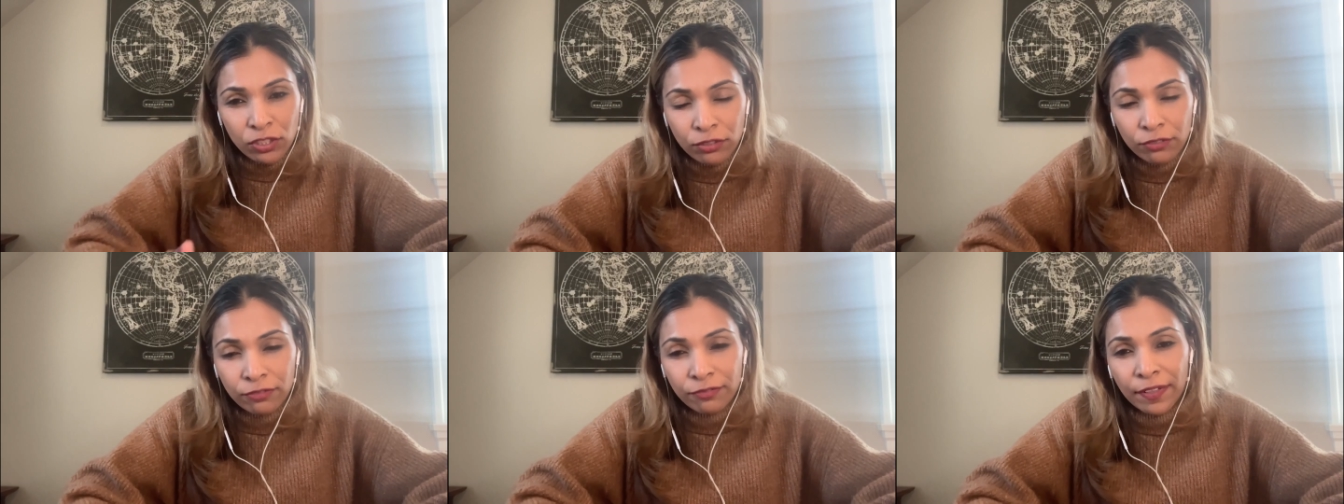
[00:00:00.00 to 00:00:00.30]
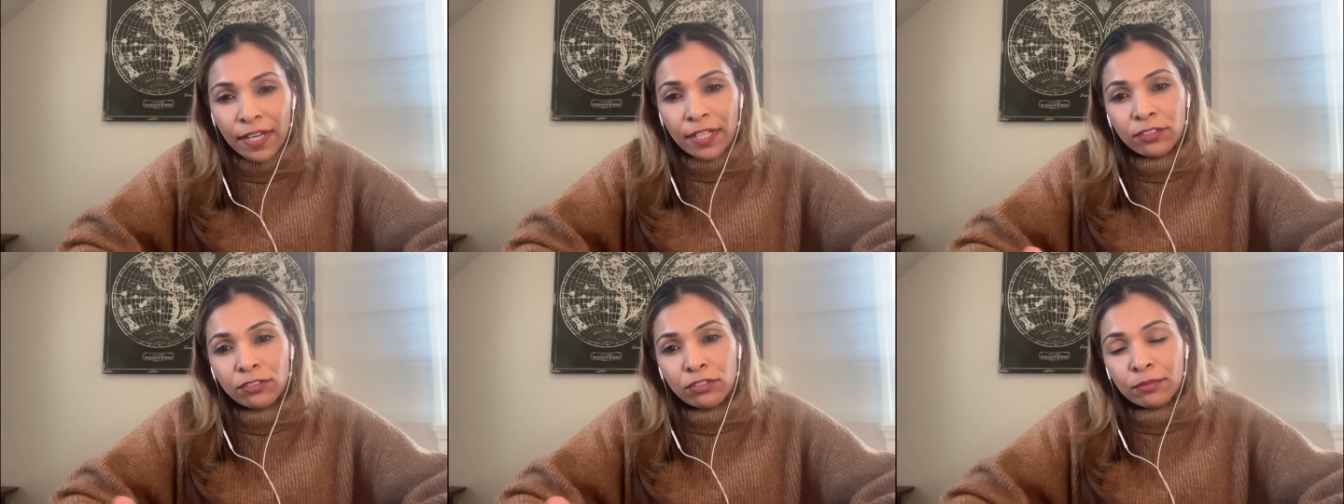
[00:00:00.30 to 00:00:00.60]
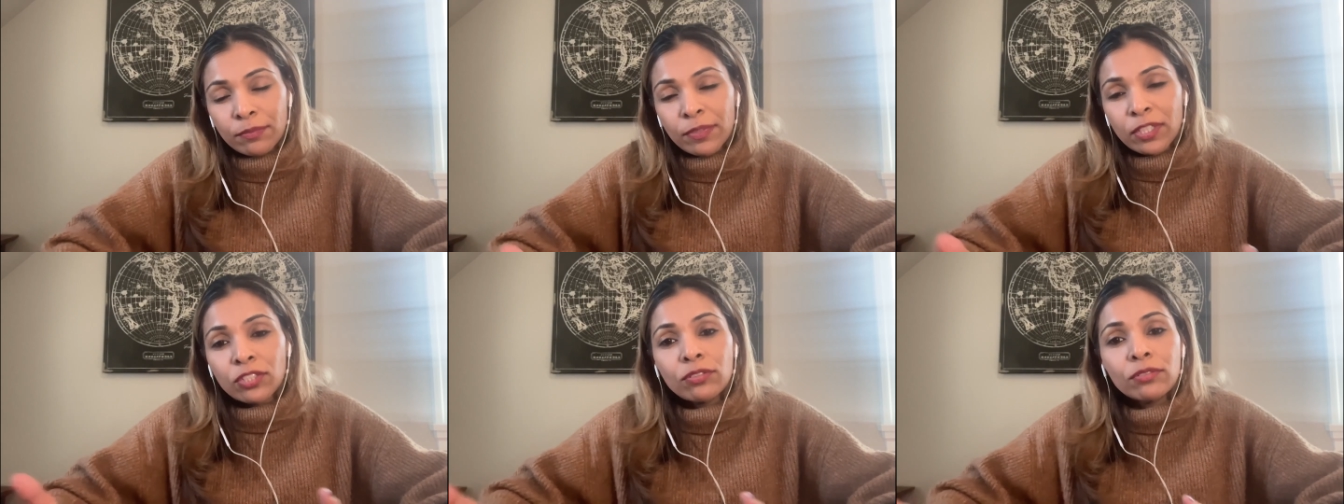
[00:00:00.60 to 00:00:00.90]
too fast, too
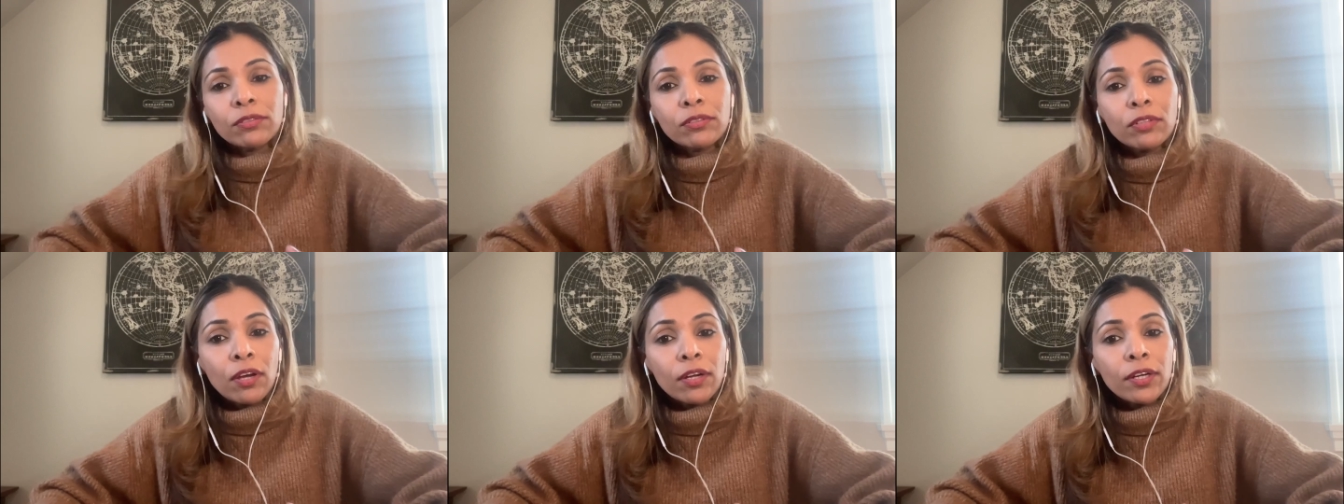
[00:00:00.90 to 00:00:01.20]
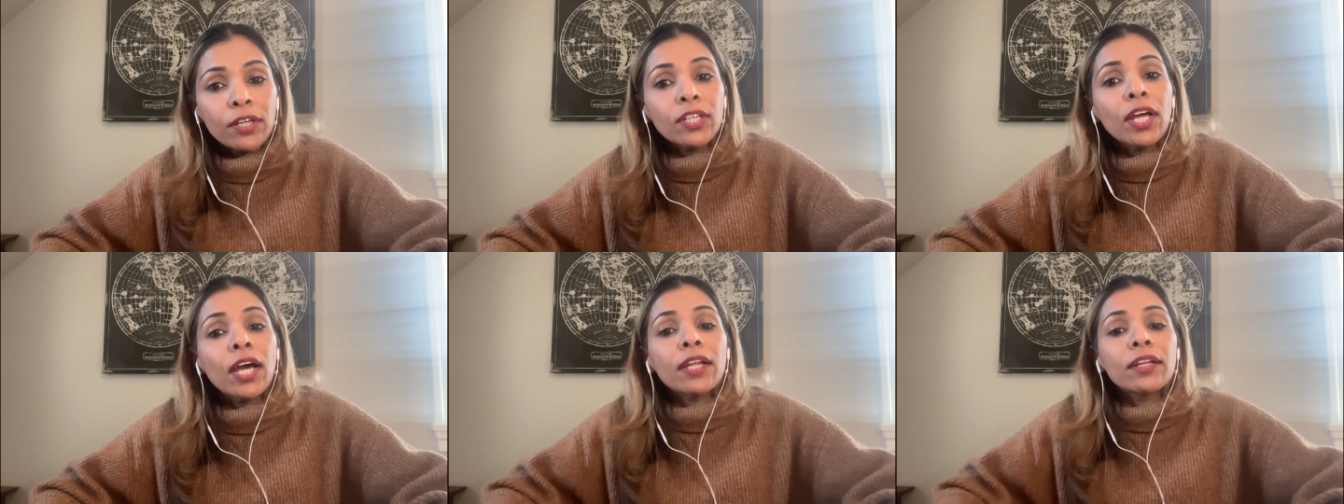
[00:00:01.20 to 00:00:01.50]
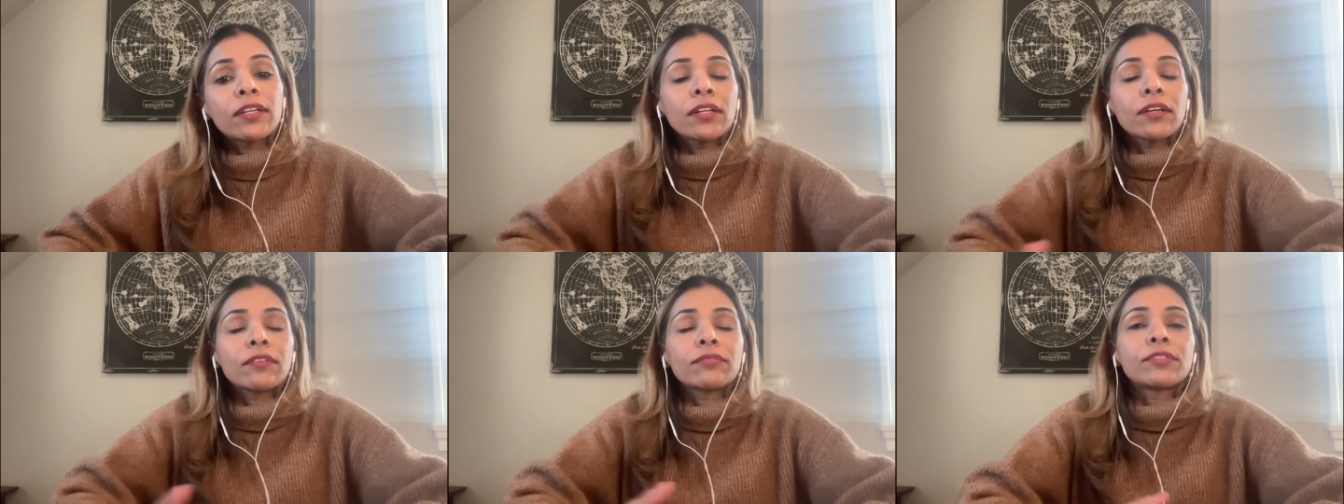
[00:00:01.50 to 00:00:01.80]
much too long, or not
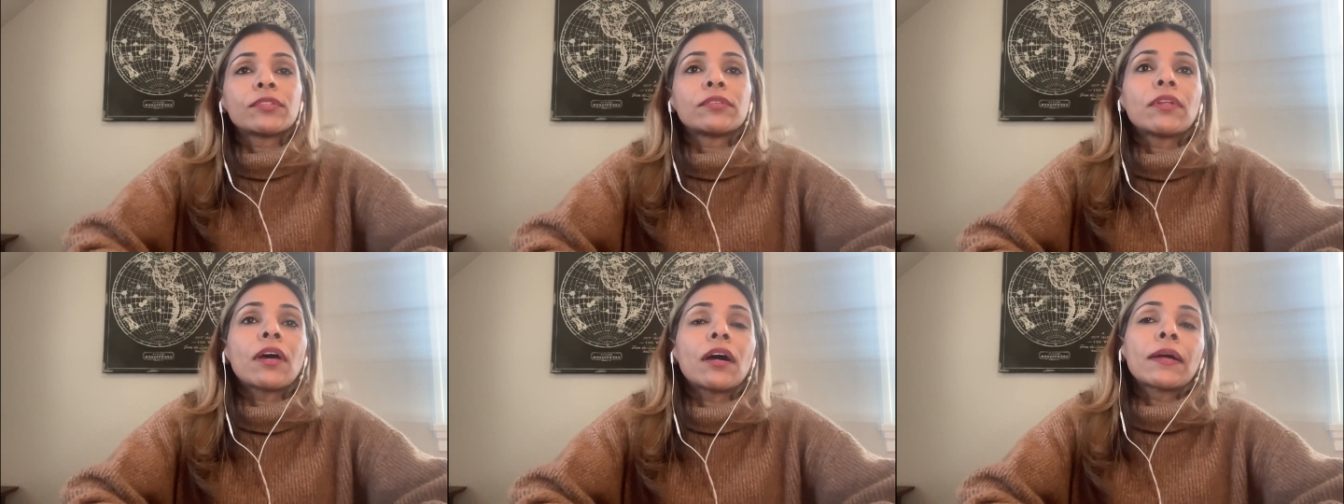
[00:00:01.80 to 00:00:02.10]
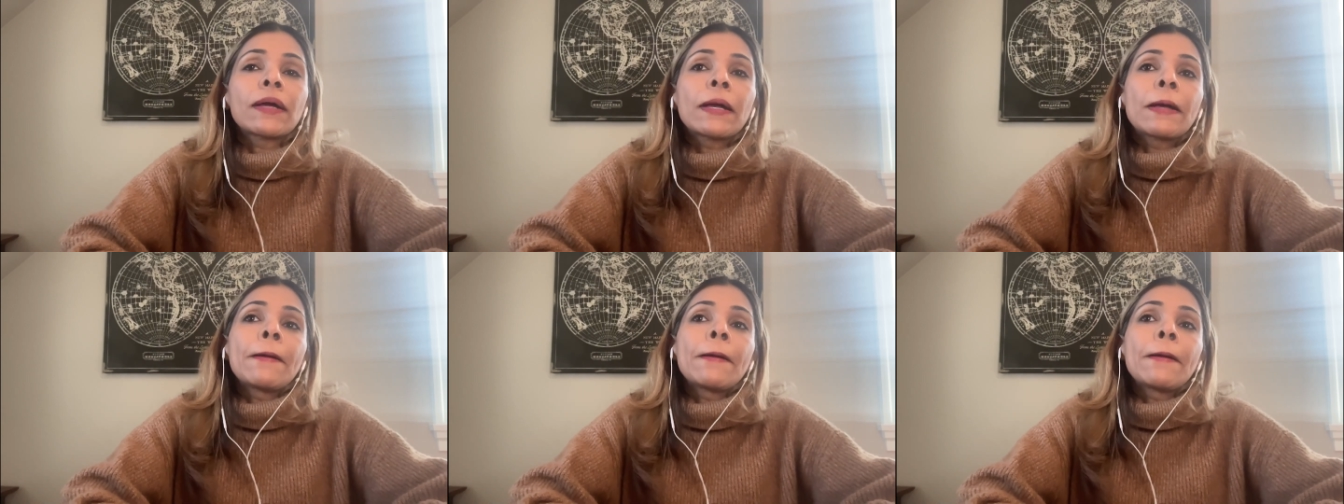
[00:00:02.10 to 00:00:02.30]
enough too long.